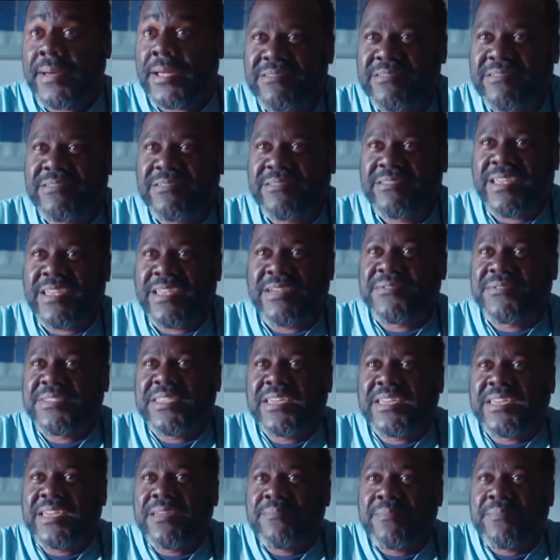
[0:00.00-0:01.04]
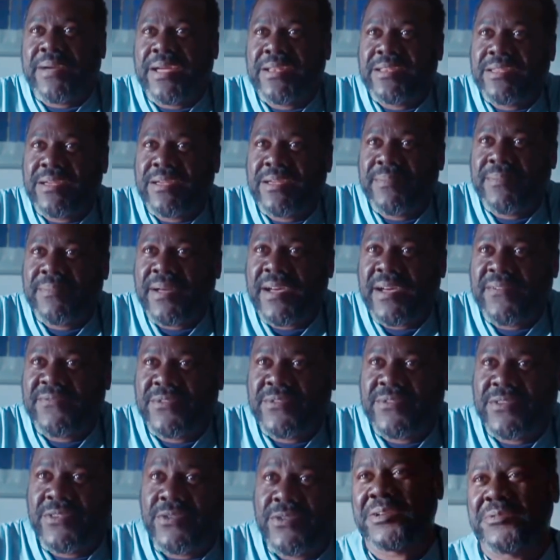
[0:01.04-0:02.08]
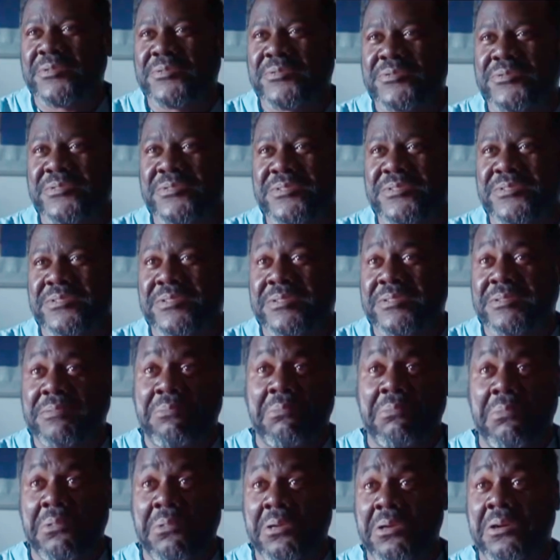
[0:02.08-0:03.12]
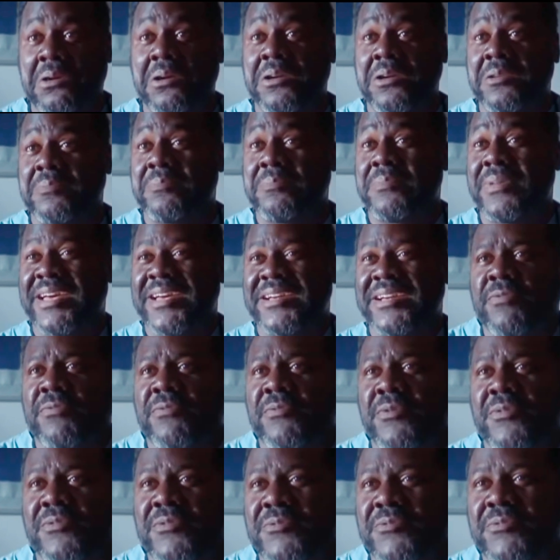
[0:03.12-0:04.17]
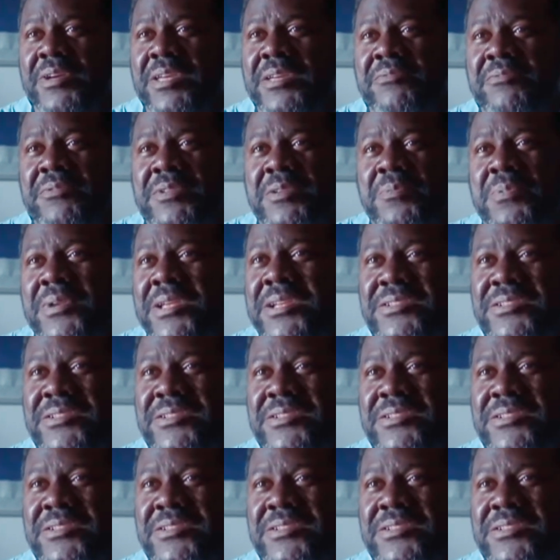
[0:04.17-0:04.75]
"I had a good conversation with him. He had also told me that he likes you.